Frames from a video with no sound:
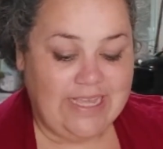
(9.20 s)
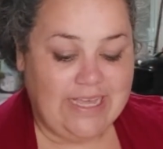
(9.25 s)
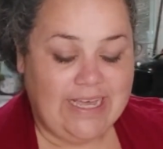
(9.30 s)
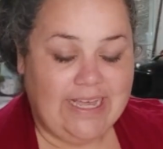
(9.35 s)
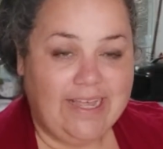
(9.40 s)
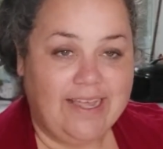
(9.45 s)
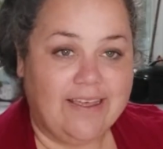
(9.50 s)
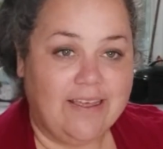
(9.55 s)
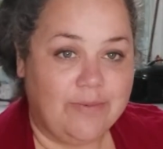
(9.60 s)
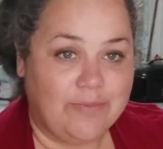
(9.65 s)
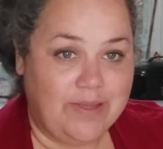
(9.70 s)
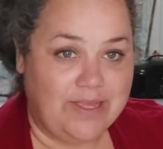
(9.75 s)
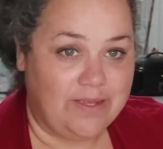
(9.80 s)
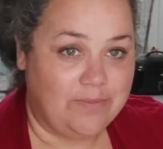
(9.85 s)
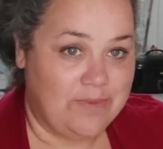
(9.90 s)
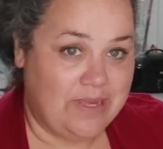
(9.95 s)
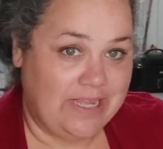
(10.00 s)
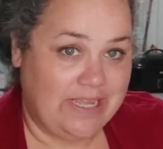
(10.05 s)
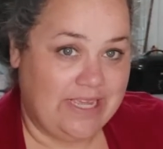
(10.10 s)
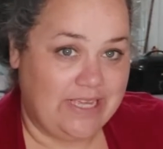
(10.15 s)
I am in
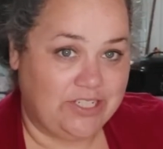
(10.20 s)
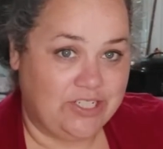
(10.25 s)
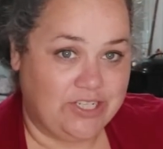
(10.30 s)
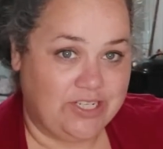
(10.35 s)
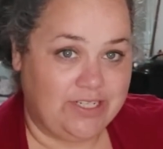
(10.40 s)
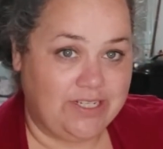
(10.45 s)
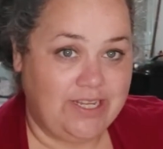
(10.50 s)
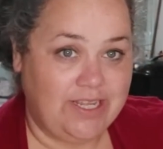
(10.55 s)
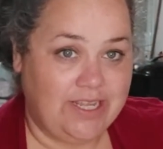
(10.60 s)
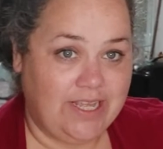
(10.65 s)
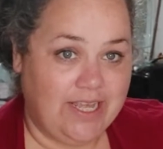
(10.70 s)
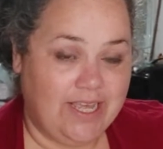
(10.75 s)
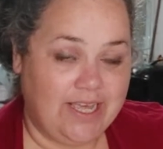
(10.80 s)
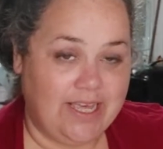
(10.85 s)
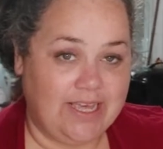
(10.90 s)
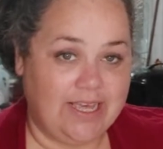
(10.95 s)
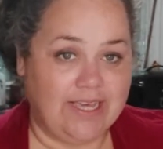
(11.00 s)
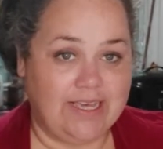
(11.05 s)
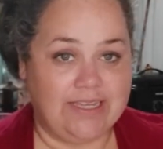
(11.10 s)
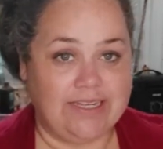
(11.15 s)
my kitchen
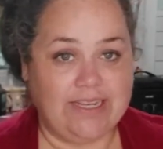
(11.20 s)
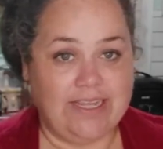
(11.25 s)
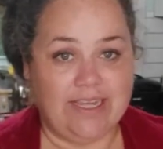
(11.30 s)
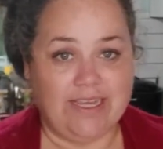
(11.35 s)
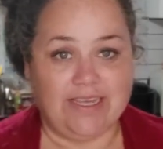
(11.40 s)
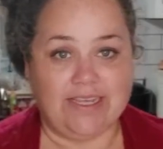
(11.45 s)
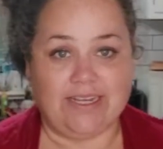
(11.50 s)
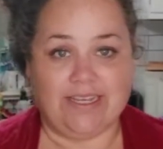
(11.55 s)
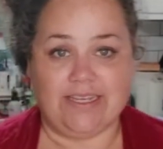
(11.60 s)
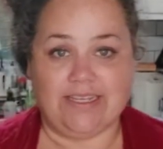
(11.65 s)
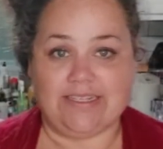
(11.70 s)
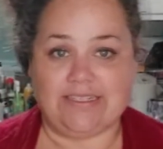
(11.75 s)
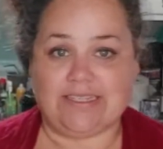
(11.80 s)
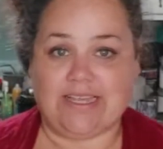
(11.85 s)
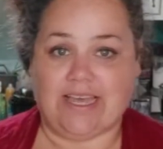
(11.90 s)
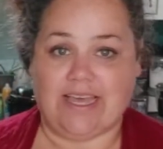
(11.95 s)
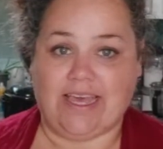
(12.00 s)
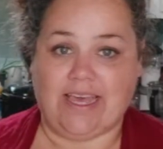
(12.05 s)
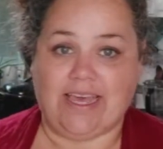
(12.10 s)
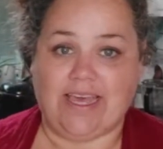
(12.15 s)
and it is
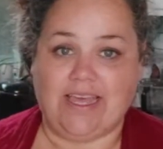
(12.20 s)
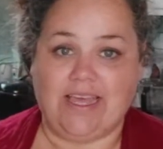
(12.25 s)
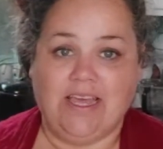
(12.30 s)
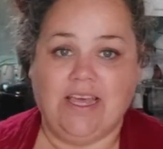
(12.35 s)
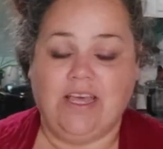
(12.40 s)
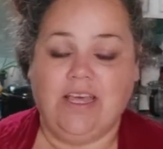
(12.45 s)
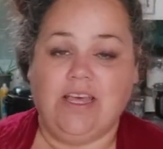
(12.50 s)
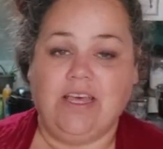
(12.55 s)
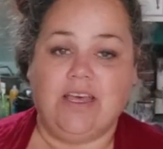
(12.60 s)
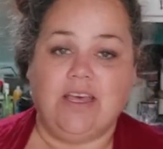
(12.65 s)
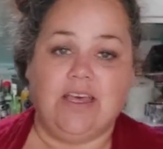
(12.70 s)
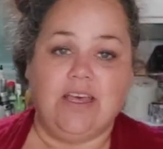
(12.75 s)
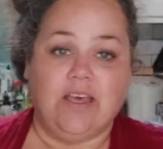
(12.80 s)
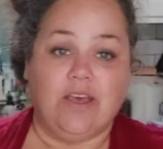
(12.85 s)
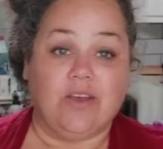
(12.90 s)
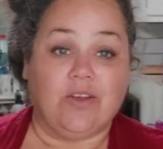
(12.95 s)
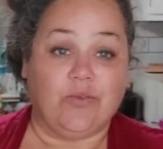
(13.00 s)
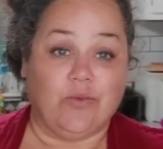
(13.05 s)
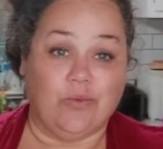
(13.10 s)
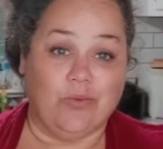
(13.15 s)
a
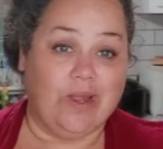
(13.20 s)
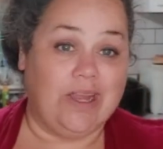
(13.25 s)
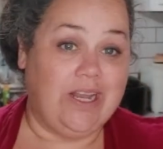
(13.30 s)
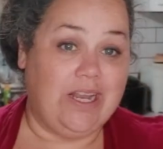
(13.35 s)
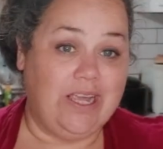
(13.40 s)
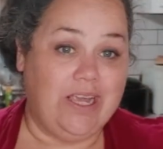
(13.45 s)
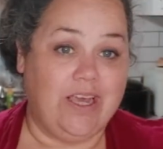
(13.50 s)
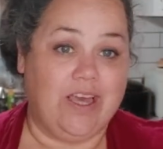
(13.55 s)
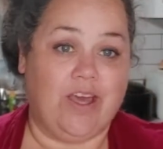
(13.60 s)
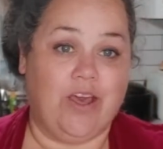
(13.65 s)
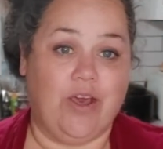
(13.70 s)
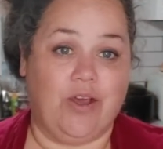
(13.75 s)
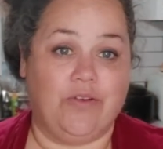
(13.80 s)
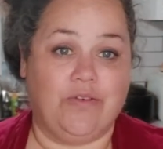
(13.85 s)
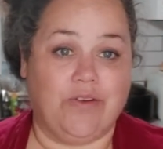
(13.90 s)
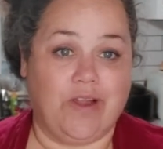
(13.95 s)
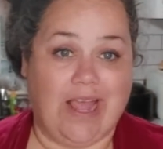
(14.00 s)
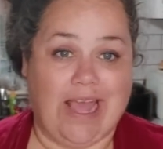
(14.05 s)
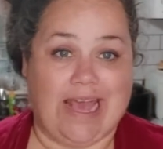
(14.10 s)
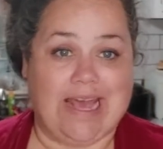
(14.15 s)
rainy,
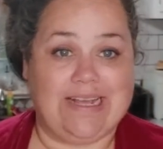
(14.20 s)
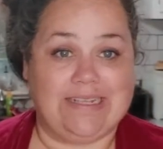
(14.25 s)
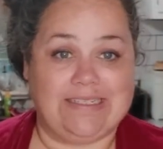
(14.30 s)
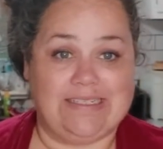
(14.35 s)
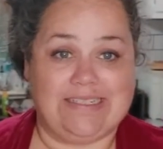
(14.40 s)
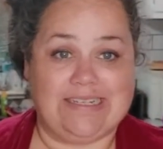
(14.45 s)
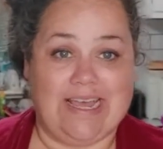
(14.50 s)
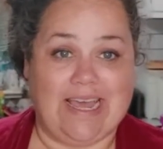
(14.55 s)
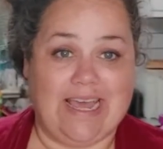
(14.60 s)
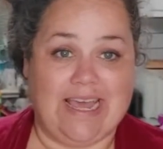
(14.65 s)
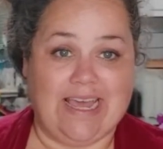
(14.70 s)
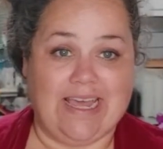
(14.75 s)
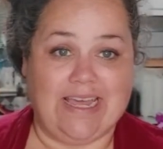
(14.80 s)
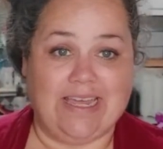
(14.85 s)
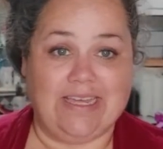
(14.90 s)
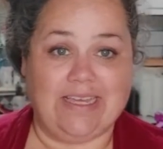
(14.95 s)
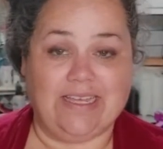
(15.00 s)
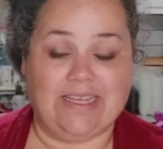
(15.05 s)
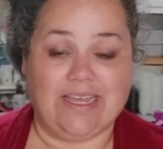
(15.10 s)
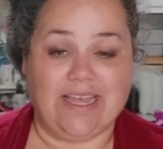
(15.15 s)
overcast
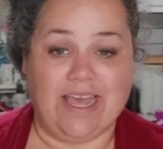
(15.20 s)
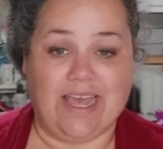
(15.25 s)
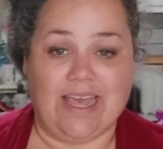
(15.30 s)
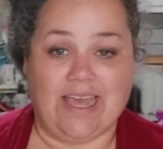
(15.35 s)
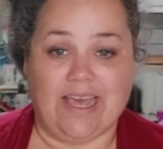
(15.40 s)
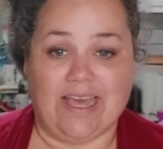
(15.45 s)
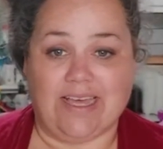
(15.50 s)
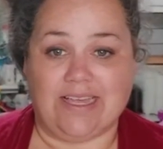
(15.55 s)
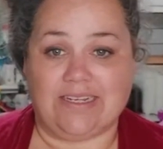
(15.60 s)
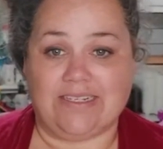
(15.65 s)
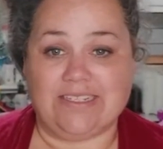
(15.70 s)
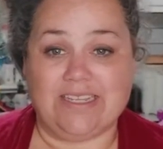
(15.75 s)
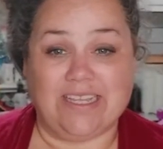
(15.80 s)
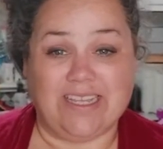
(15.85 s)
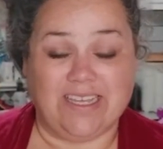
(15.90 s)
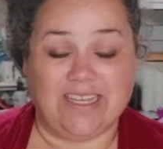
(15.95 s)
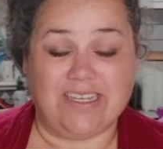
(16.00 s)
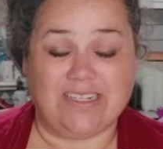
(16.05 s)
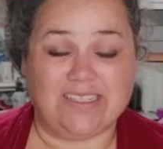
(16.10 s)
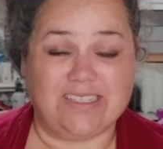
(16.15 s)
day and
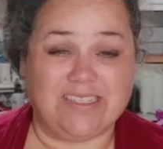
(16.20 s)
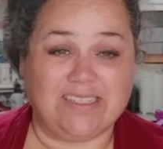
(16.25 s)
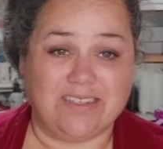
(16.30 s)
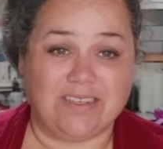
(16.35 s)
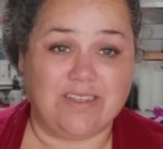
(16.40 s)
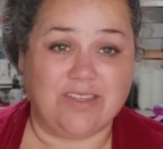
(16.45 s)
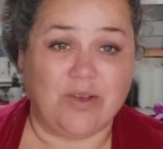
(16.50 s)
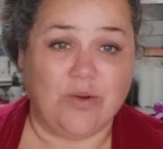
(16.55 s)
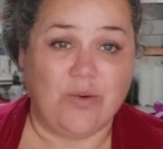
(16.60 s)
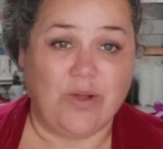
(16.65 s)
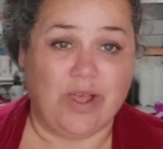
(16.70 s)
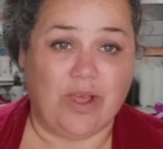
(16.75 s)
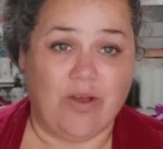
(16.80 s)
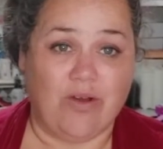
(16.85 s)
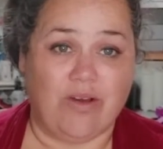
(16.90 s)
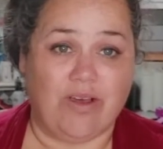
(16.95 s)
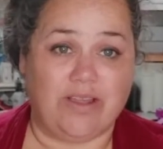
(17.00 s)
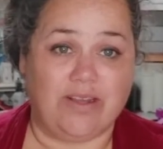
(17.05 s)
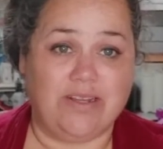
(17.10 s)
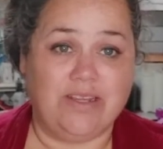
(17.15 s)
it's going
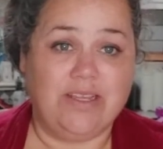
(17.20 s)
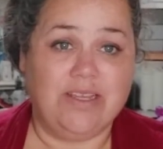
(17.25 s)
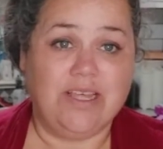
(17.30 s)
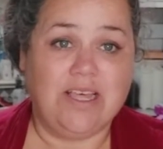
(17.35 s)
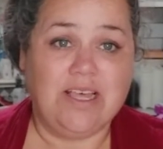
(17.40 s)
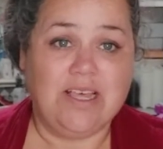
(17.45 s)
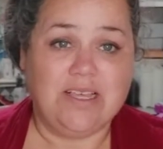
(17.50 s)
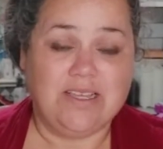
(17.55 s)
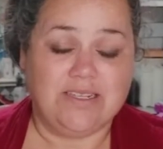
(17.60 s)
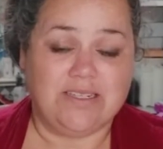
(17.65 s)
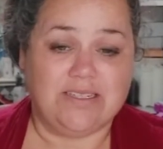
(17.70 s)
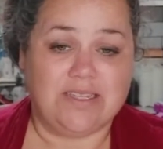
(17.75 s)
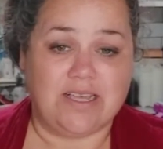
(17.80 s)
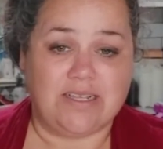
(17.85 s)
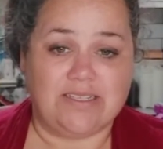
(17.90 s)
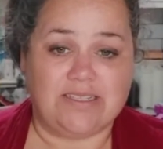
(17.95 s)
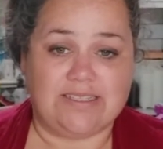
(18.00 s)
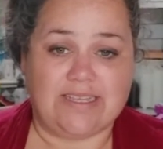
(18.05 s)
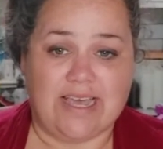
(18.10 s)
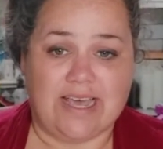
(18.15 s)
on
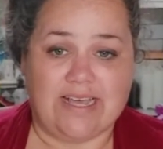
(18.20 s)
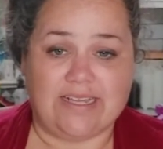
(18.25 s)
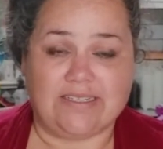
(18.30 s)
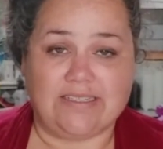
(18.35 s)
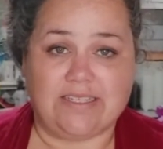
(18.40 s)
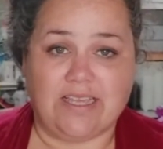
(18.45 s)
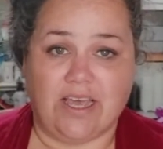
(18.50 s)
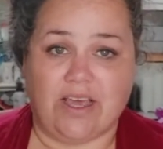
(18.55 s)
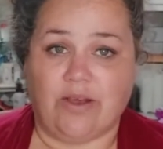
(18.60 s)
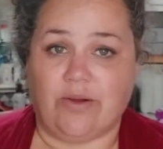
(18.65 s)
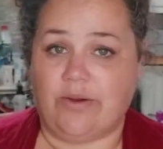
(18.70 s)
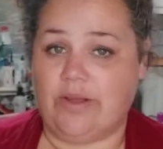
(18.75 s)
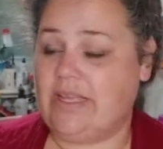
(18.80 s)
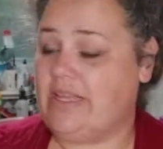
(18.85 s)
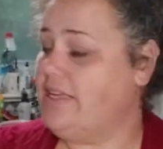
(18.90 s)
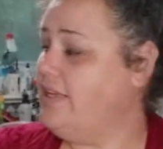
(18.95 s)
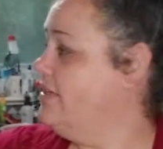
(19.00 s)
sunset, so